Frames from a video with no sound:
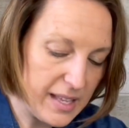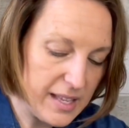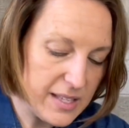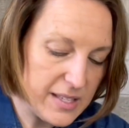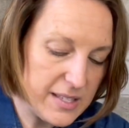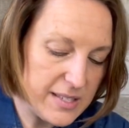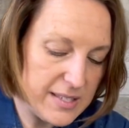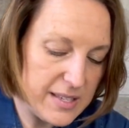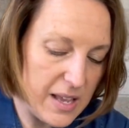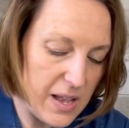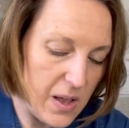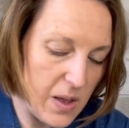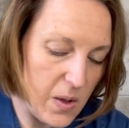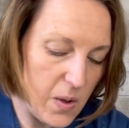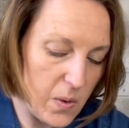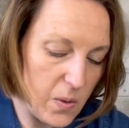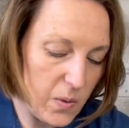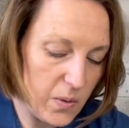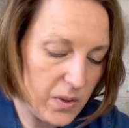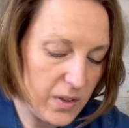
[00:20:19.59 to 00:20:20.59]

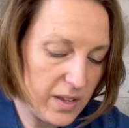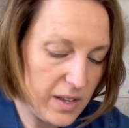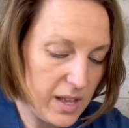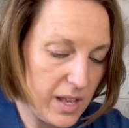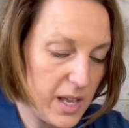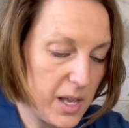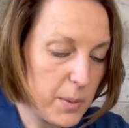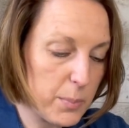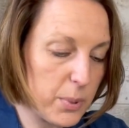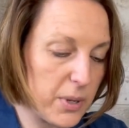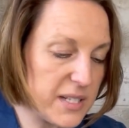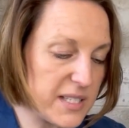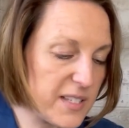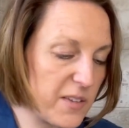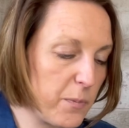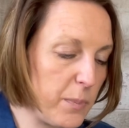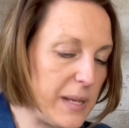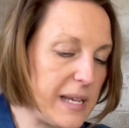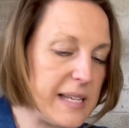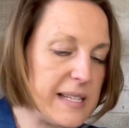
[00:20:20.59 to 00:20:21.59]
So Prince
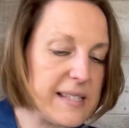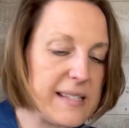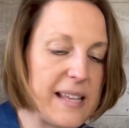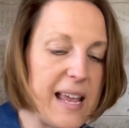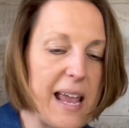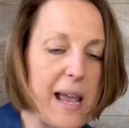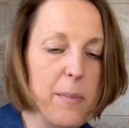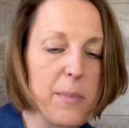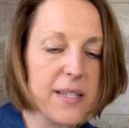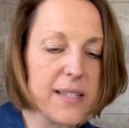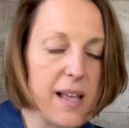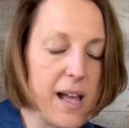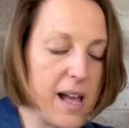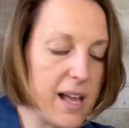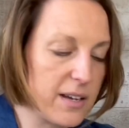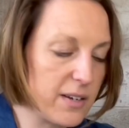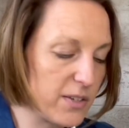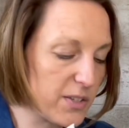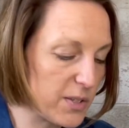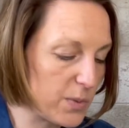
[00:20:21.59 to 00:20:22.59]
of Peace,
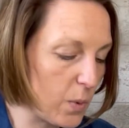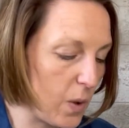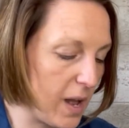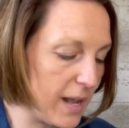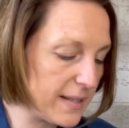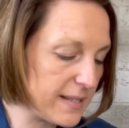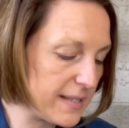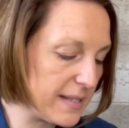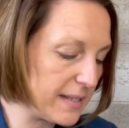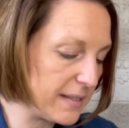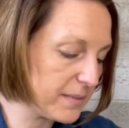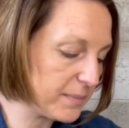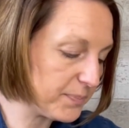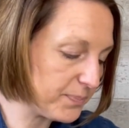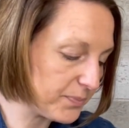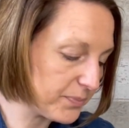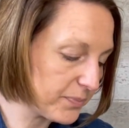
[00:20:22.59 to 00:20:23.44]
Amazon, Swanson.